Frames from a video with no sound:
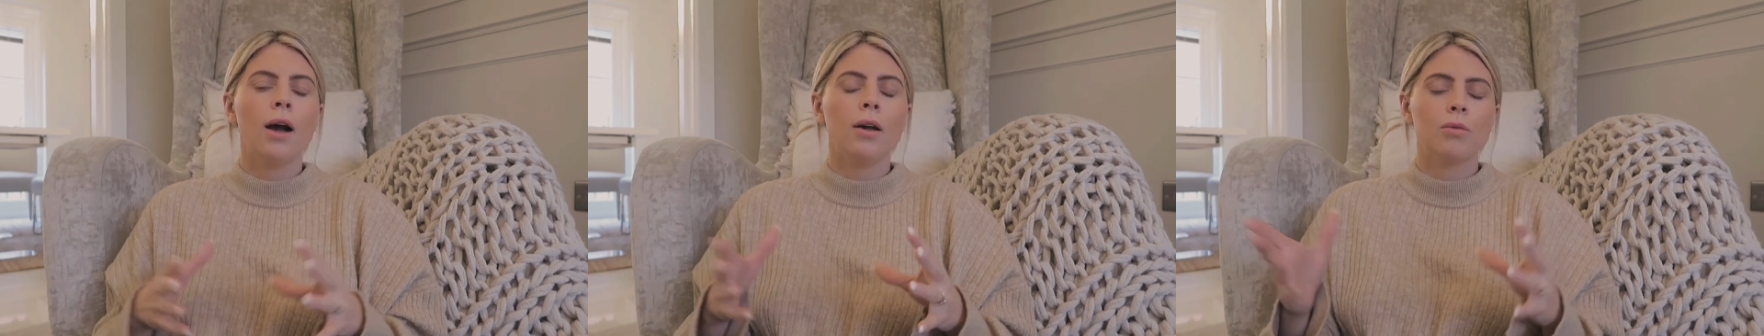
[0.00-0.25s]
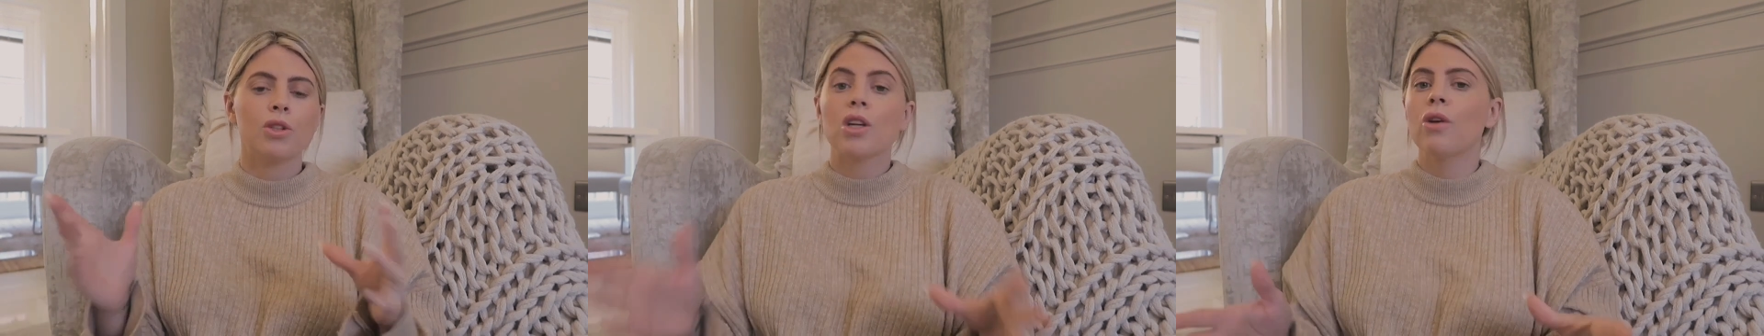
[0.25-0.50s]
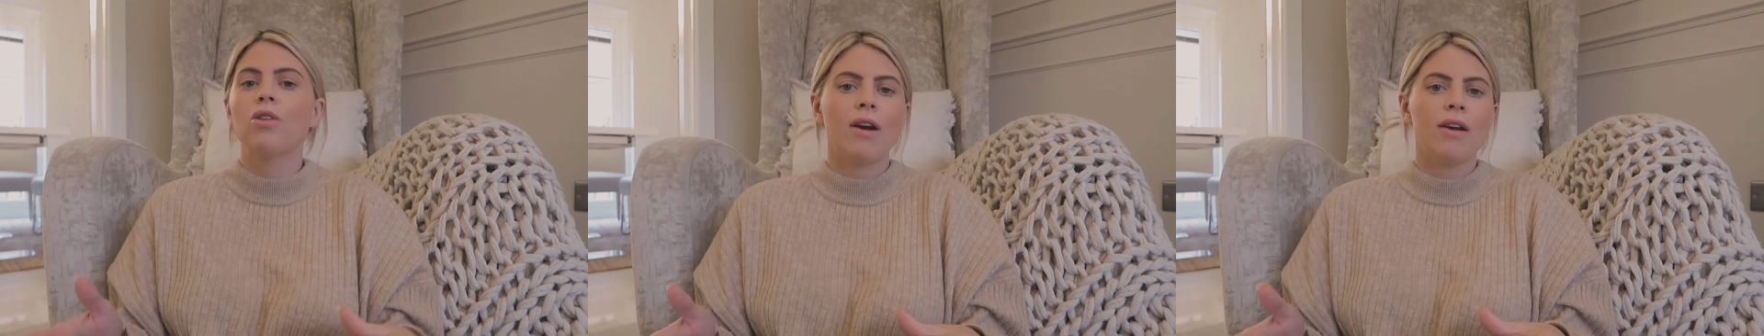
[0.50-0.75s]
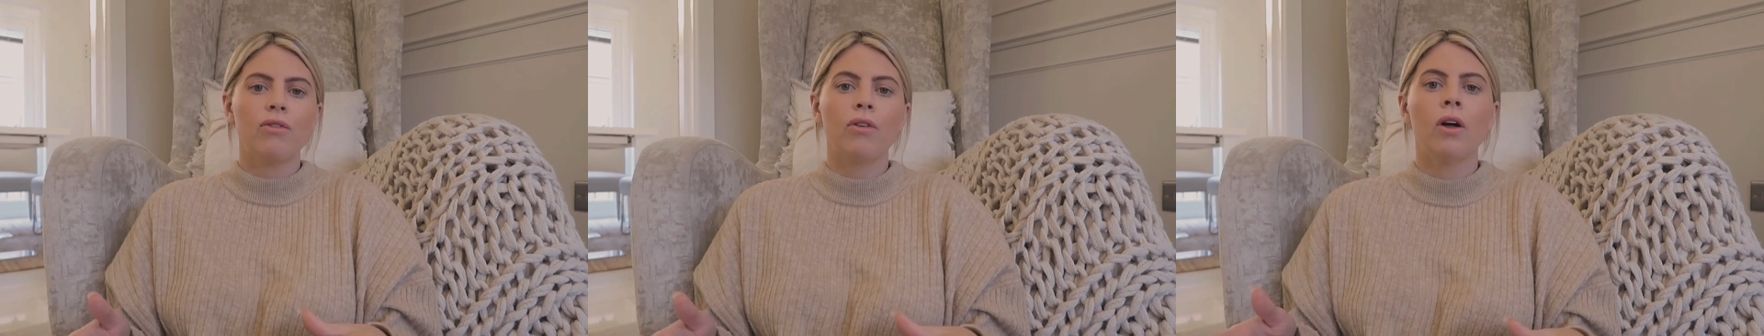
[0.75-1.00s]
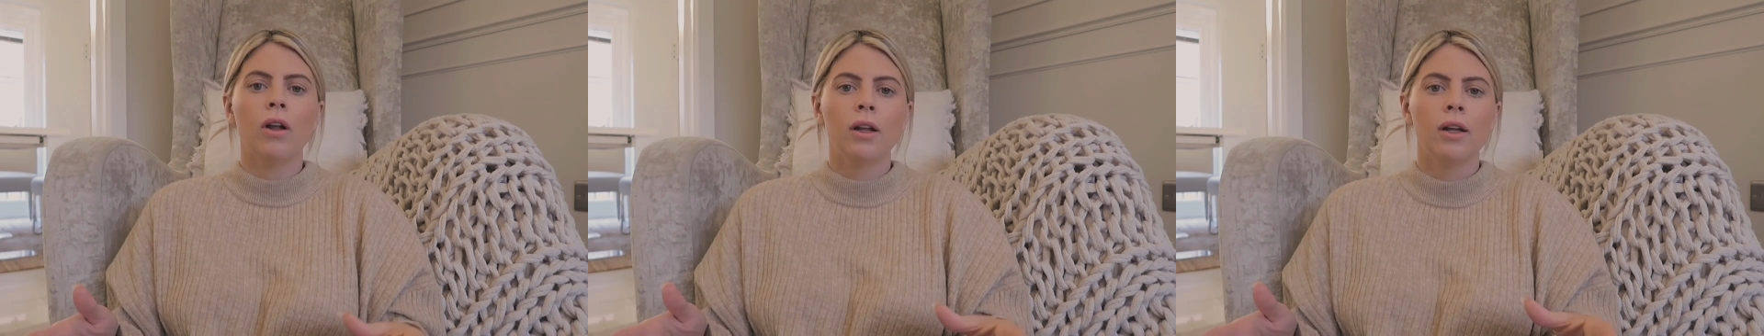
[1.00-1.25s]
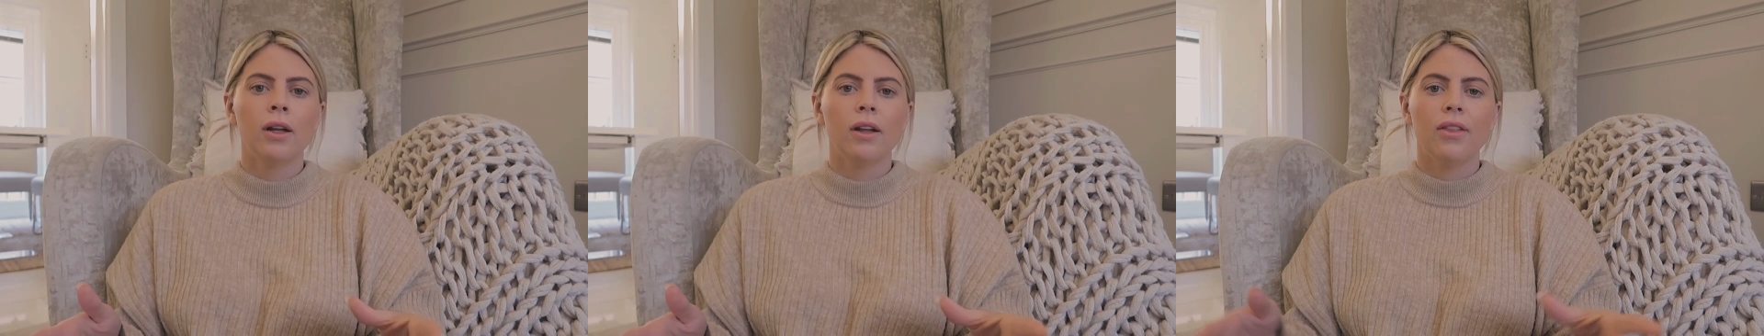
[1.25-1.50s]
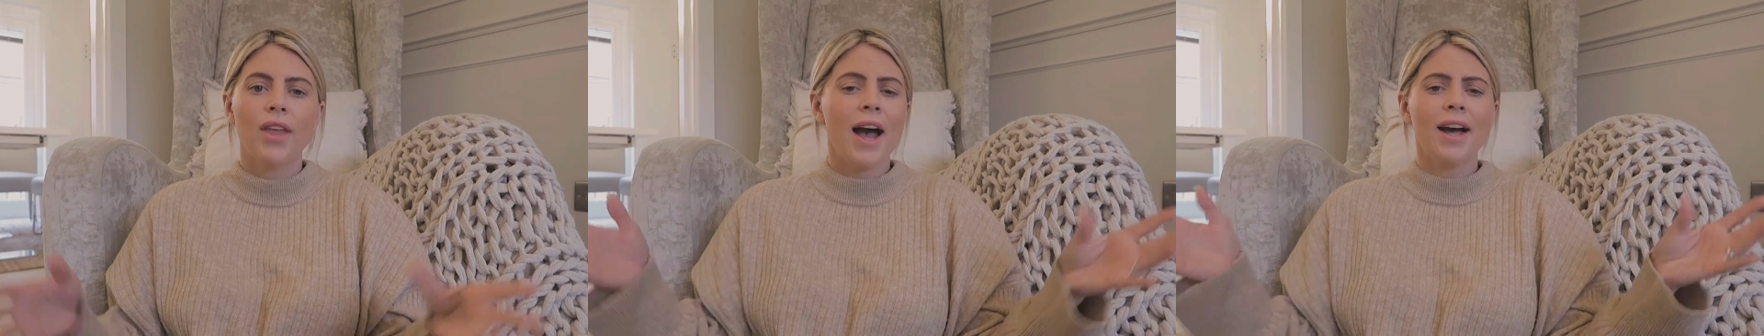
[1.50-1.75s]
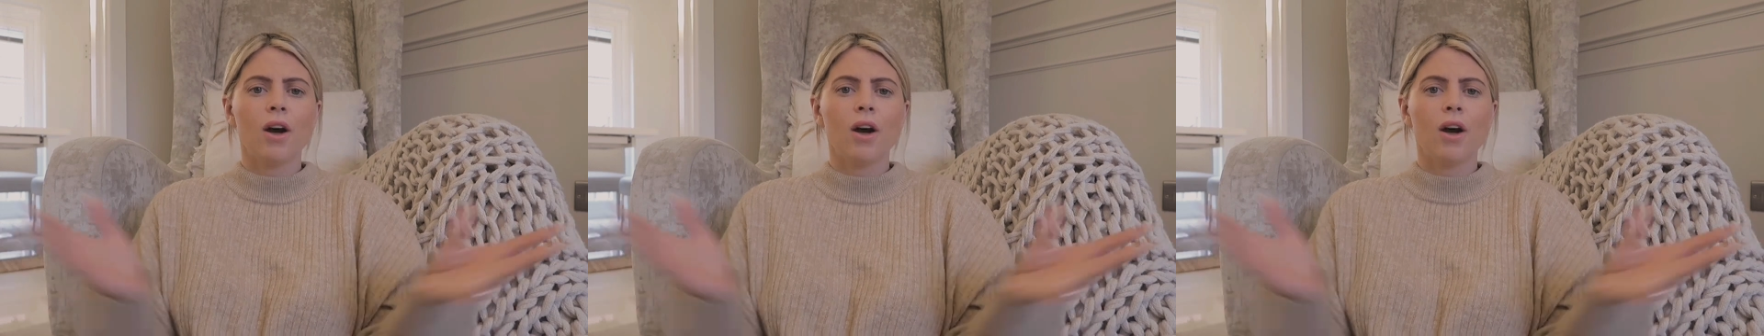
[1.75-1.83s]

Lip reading: I am so grateful that I